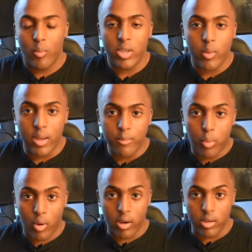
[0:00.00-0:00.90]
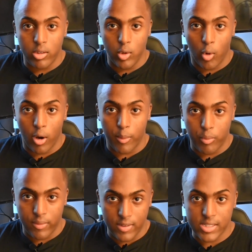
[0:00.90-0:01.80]
When you import your
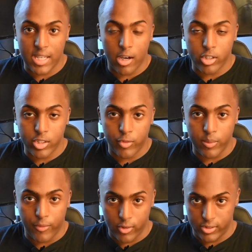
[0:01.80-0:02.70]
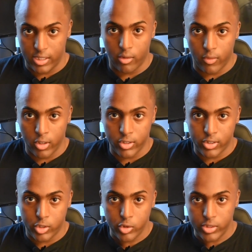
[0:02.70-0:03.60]
previous character from the first
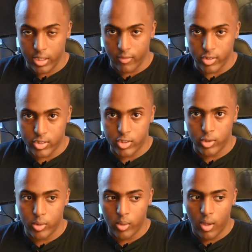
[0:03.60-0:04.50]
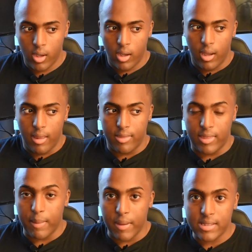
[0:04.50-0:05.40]
Xenoverse to Xenoverse 2,
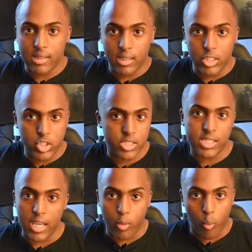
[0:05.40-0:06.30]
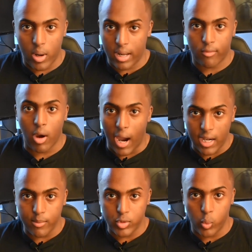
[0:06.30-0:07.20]
they basically just take whatever
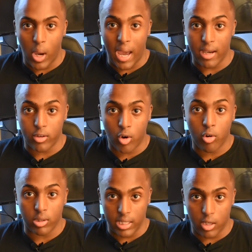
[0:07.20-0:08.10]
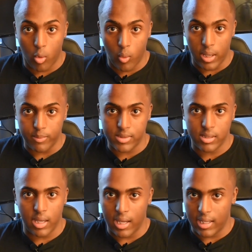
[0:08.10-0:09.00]
items you had currently
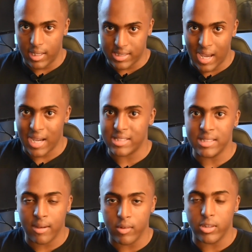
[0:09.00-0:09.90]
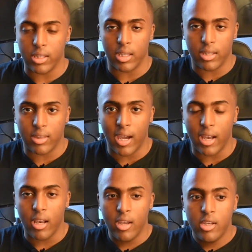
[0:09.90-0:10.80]
equipped and attacks and everything like
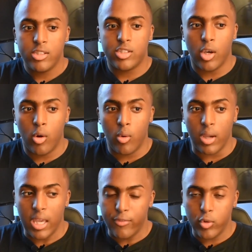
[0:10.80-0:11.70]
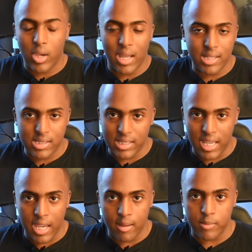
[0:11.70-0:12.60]
that. So if you got into the
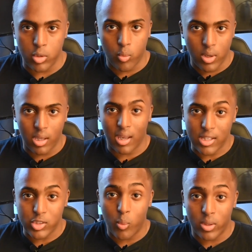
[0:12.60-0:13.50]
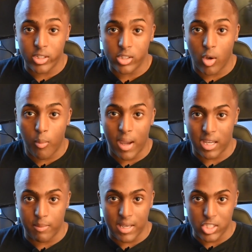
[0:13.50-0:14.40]
game and you realized you wanted to go
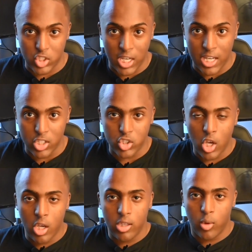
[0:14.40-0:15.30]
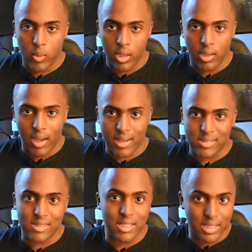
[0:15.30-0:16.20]
back and make a change, you
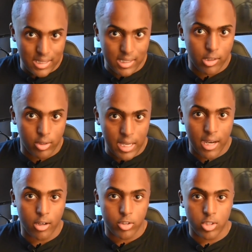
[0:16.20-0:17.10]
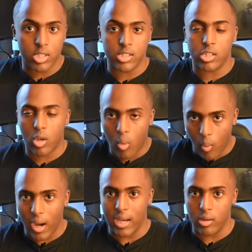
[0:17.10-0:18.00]
realize deleting your character doesn't
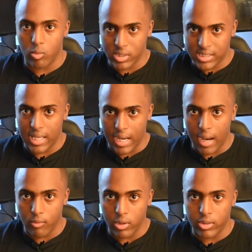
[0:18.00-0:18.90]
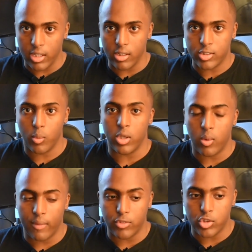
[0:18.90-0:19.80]
quite reset everything. So what
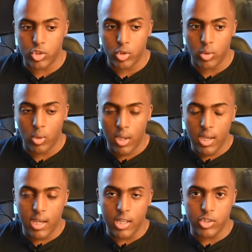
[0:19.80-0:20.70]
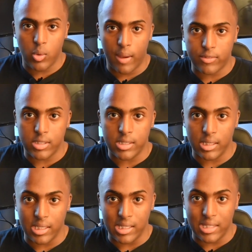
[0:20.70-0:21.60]
you have to do is you have to
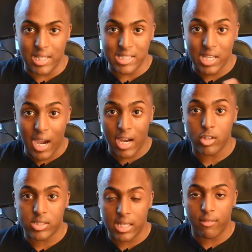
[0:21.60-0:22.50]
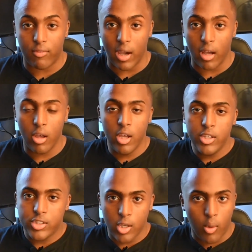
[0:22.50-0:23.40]
delete the entire save file.
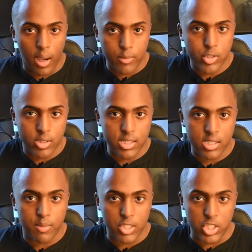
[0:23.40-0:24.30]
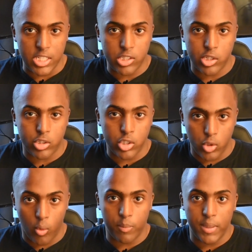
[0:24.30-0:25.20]
So I'm sure this is much easier to
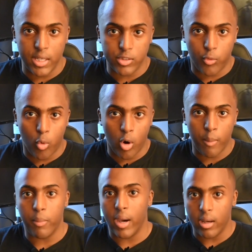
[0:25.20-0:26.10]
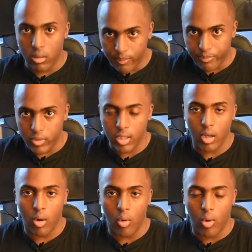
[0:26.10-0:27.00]
do on PS4, but you
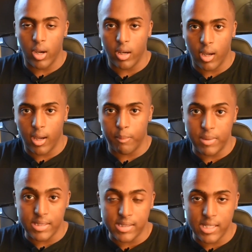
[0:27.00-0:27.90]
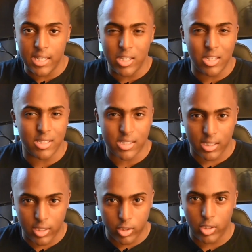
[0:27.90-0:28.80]
know, on a uh, PC, it's a
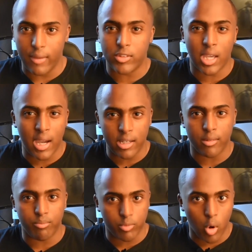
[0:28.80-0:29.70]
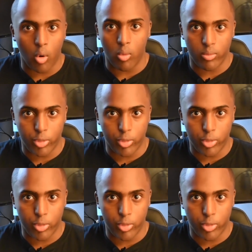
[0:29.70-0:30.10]
little, you have to kind of go